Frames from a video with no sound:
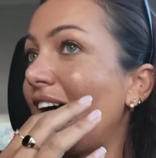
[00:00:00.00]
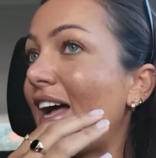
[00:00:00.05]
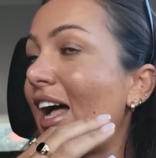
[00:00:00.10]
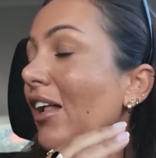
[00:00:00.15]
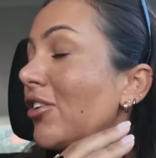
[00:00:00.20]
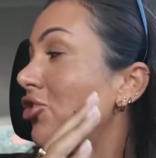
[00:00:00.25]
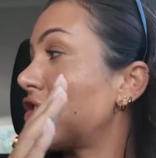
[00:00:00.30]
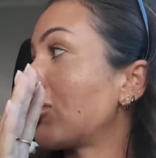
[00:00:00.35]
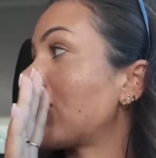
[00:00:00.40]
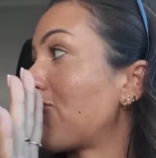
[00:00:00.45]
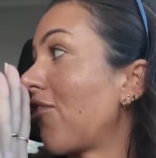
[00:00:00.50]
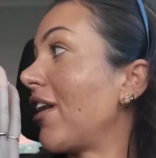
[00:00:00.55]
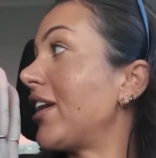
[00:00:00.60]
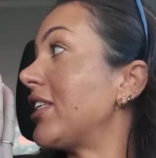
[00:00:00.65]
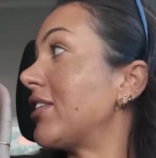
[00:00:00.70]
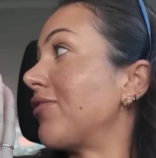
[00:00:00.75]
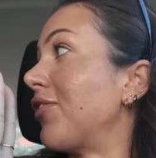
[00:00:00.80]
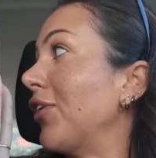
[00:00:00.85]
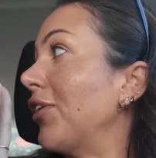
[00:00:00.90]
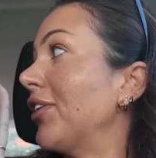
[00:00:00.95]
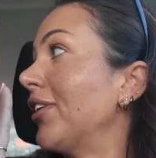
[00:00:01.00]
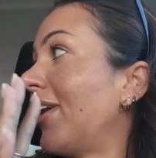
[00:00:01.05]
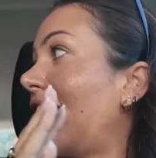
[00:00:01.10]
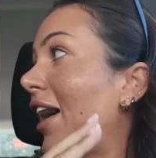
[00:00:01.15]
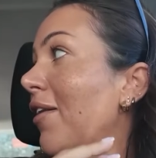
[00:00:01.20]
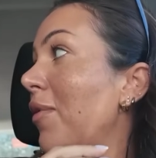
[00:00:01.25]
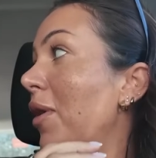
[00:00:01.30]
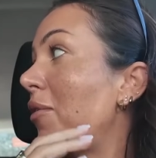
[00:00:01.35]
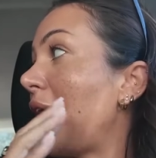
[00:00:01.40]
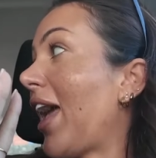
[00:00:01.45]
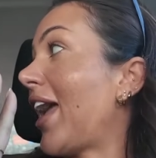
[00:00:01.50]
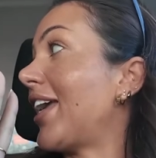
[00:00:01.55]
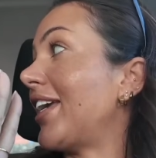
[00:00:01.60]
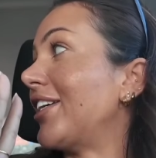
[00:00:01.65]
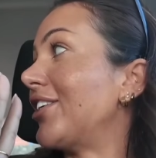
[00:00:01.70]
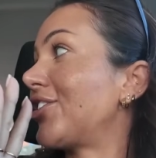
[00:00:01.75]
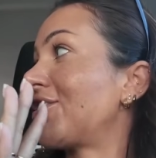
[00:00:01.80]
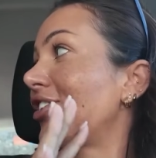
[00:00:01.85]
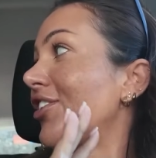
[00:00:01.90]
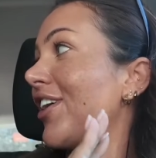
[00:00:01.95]
I'll just graceful. I won't
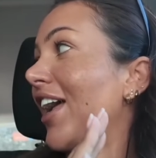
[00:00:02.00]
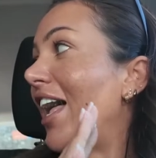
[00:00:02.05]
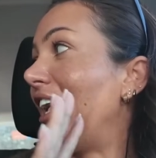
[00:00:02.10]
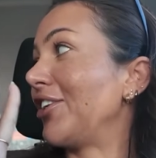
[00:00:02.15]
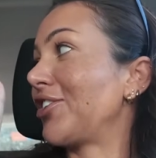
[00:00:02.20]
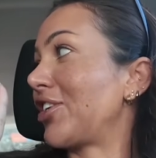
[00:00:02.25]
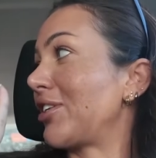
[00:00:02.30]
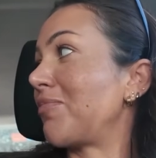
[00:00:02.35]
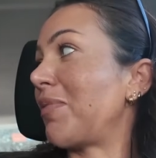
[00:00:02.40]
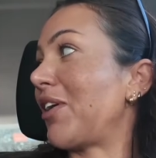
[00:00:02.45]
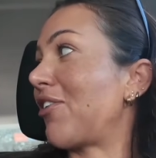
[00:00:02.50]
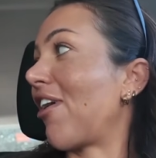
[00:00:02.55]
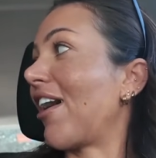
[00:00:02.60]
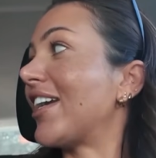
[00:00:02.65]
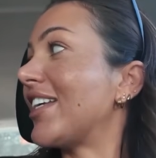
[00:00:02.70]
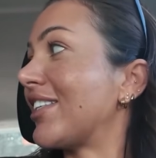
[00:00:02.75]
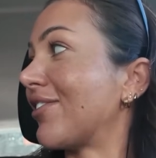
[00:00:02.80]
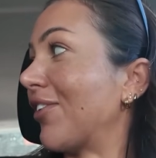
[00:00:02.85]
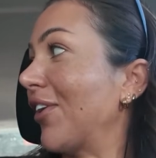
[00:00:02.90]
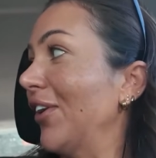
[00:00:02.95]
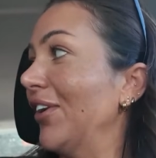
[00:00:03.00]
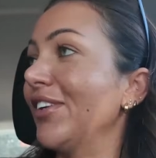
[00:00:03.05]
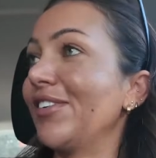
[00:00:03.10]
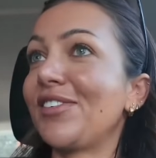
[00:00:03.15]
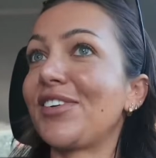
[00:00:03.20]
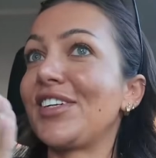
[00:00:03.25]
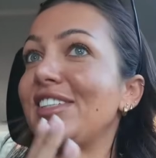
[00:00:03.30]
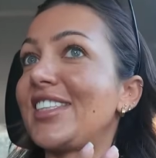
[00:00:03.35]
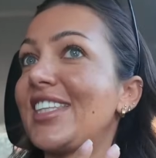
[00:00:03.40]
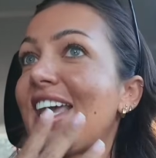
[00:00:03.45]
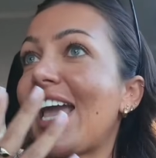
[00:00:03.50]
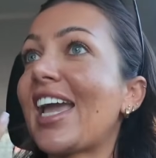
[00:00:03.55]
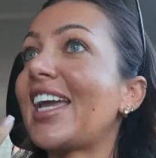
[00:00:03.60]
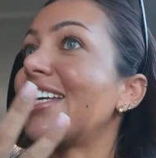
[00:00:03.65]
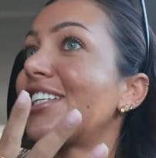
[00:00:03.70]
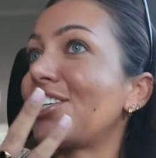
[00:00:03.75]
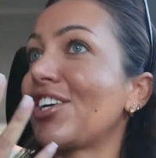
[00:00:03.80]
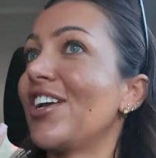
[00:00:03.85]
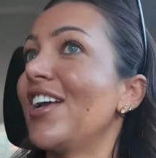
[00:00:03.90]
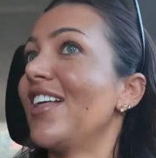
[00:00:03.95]
age. I'll just be graceful because the
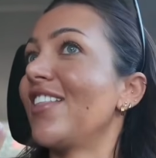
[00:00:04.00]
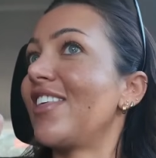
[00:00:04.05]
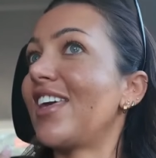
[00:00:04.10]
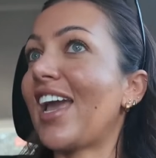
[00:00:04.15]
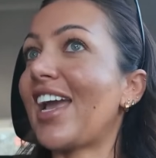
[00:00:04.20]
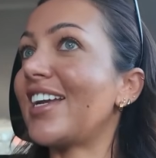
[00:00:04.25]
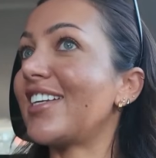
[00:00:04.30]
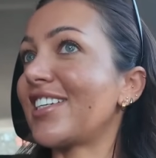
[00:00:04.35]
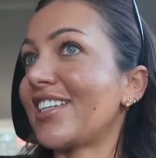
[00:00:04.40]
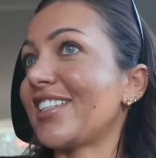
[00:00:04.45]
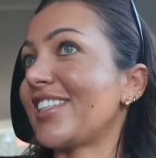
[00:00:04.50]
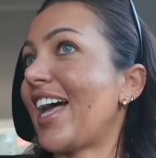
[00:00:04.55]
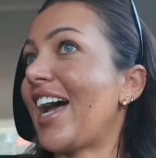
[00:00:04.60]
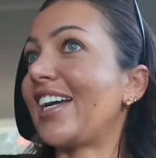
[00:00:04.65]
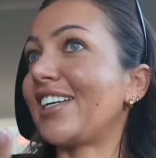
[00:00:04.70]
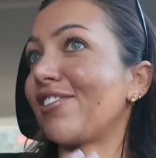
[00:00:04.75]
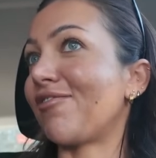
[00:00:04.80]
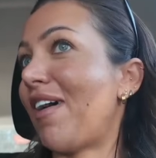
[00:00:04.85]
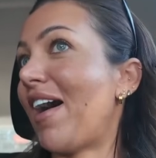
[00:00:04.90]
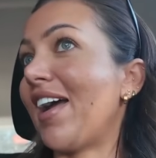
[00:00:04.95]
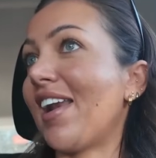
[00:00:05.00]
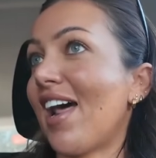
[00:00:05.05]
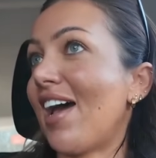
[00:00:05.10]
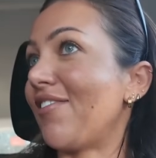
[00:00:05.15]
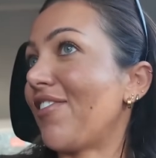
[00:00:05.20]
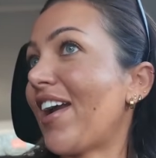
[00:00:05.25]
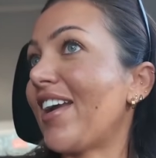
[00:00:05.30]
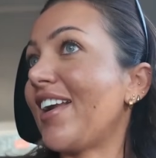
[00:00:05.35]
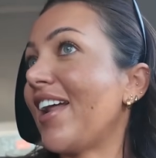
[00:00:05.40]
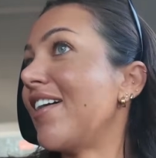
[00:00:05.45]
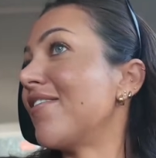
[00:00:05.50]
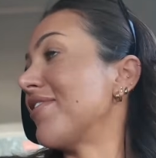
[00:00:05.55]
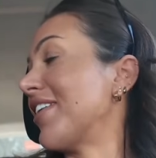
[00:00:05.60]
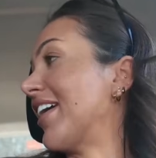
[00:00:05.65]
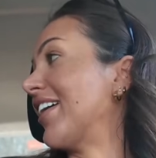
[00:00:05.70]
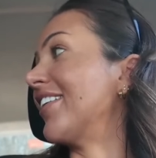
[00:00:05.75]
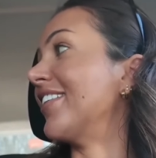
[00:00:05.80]
age inside of my life ain't happening.